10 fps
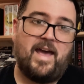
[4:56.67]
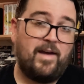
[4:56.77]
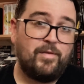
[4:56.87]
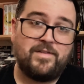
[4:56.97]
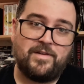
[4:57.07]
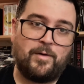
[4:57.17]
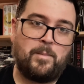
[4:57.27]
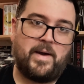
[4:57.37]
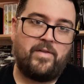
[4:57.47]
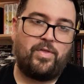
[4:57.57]
every single
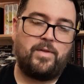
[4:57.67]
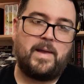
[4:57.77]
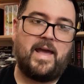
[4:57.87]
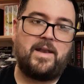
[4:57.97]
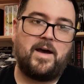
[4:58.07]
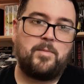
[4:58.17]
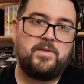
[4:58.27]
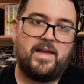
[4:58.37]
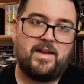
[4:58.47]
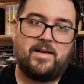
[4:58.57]
month and
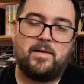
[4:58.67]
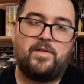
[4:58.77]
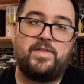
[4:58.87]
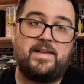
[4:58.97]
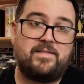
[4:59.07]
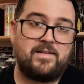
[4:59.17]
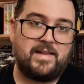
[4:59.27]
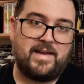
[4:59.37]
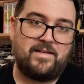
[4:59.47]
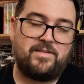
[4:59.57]
updating these
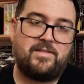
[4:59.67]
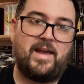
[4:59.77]
links